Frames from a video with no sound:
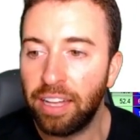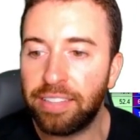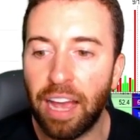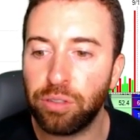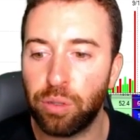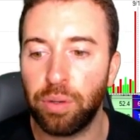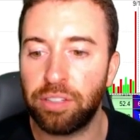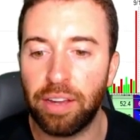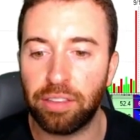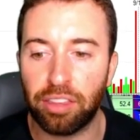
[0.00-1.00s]
down towards
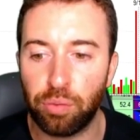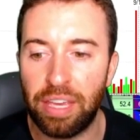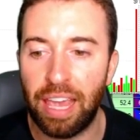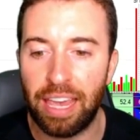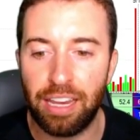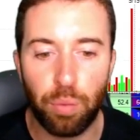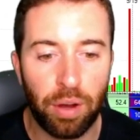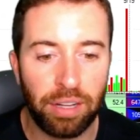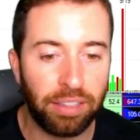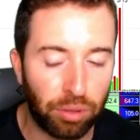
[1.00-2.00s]
around
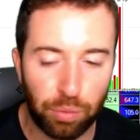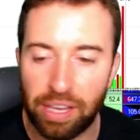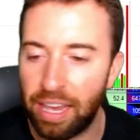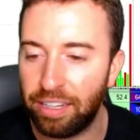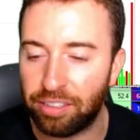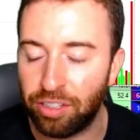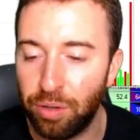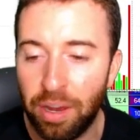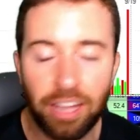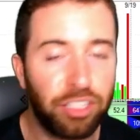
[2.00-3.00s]
381,
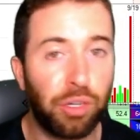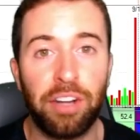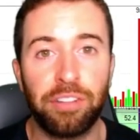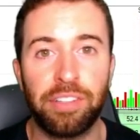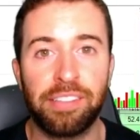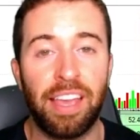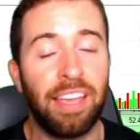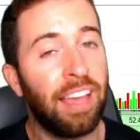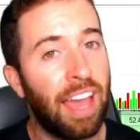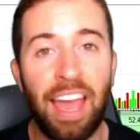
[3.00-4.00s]
382, traders are
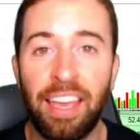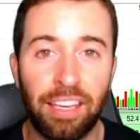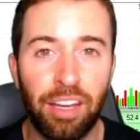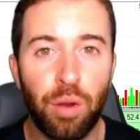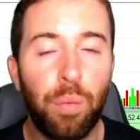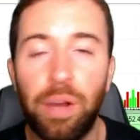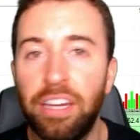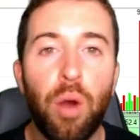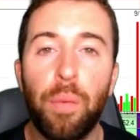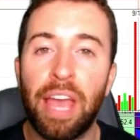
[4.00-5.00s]
saying, hey, we
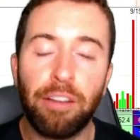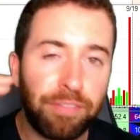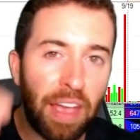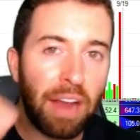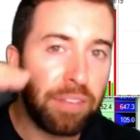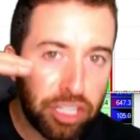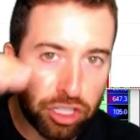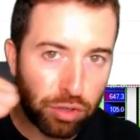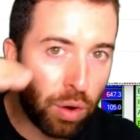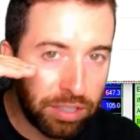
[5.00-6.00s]
know we have very
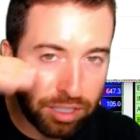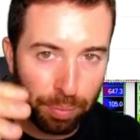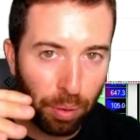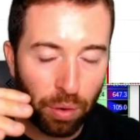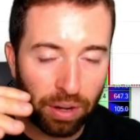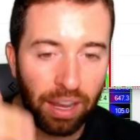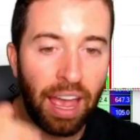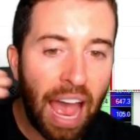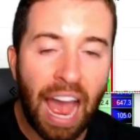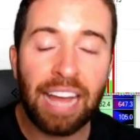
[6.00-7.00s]
strong support
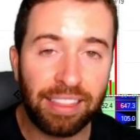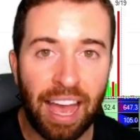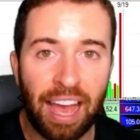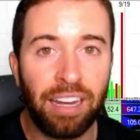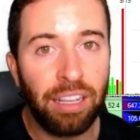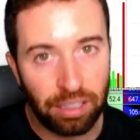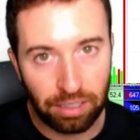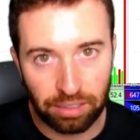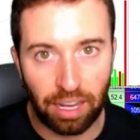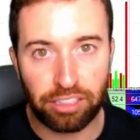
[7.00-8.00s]
at that
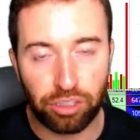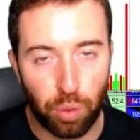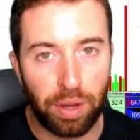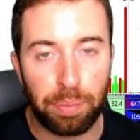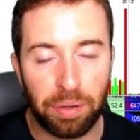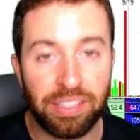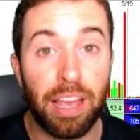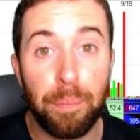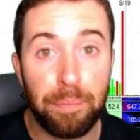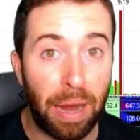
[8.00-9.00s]
nice
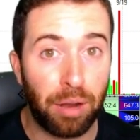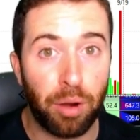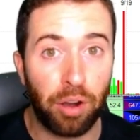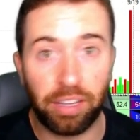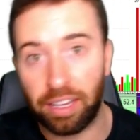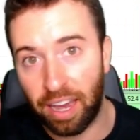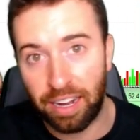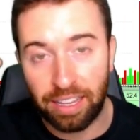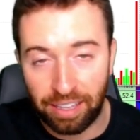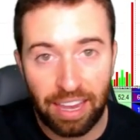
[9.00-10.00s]
20% bear market kind
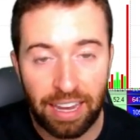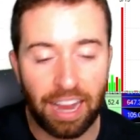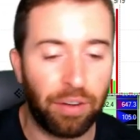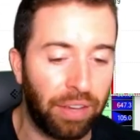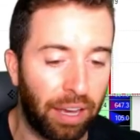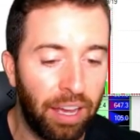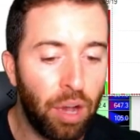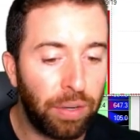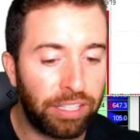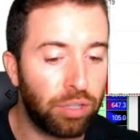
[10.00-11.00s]
of gate area,
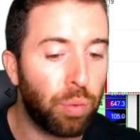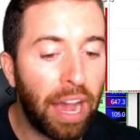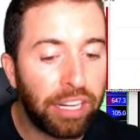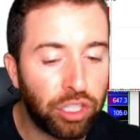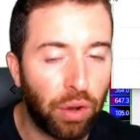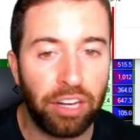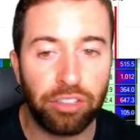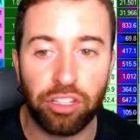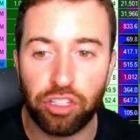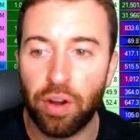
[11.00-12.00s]
which is why traders
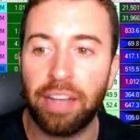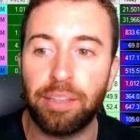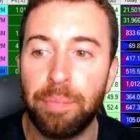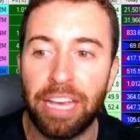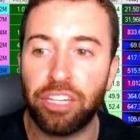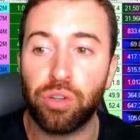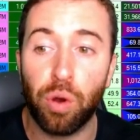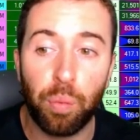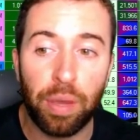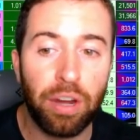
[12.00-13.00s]
are trying to make sure
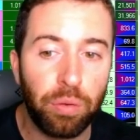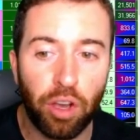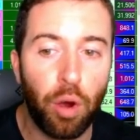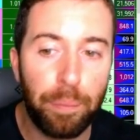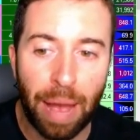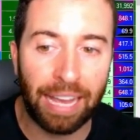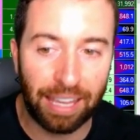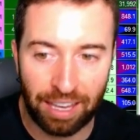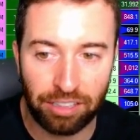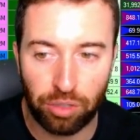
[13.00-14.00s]
we don't go back
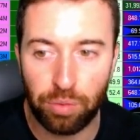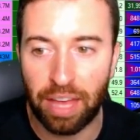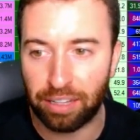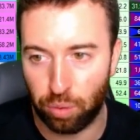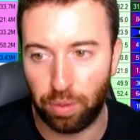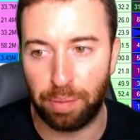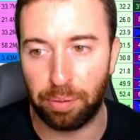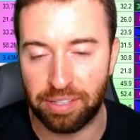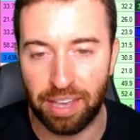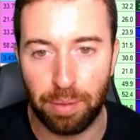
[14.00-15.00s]
into that
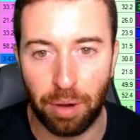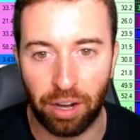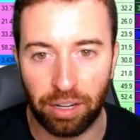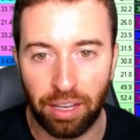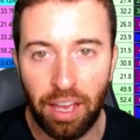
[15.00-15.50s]
20% mark.